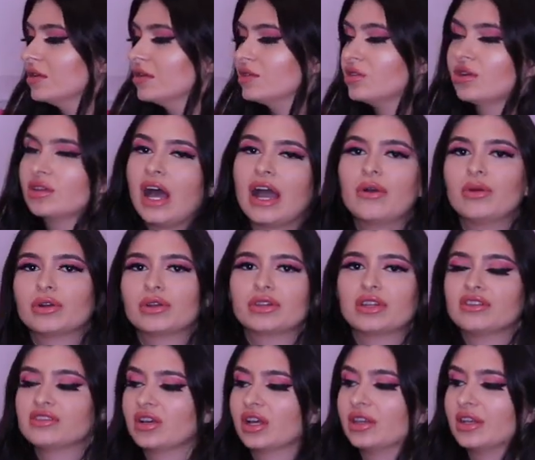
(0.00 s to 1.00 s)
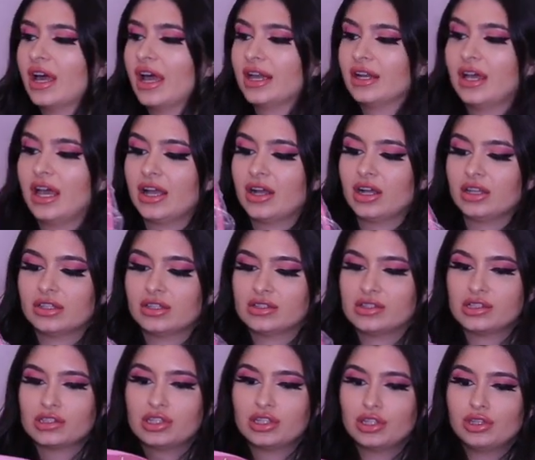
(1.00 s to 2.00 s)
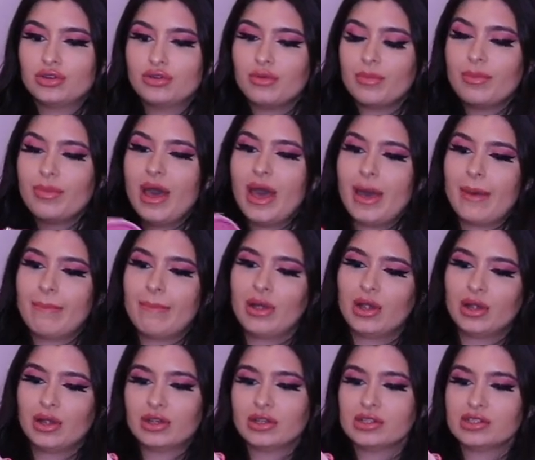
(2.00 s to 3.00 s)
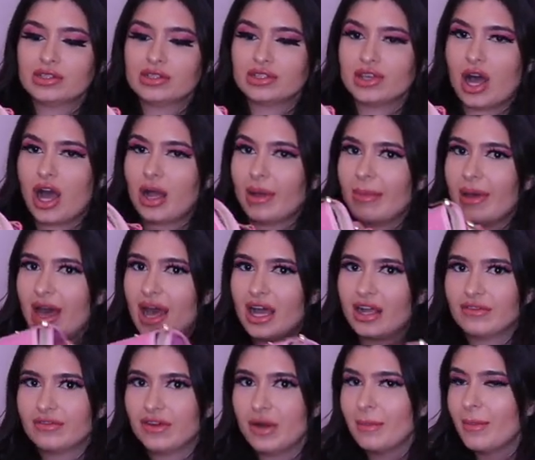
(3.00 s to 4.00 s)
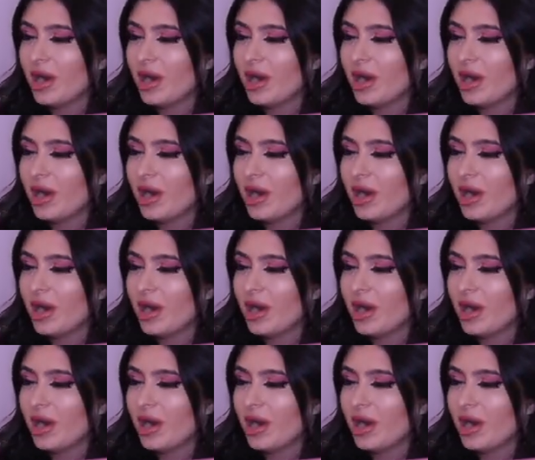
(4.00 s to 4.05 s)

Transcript: so I ordered this online. I got this cute pet purse dog bag for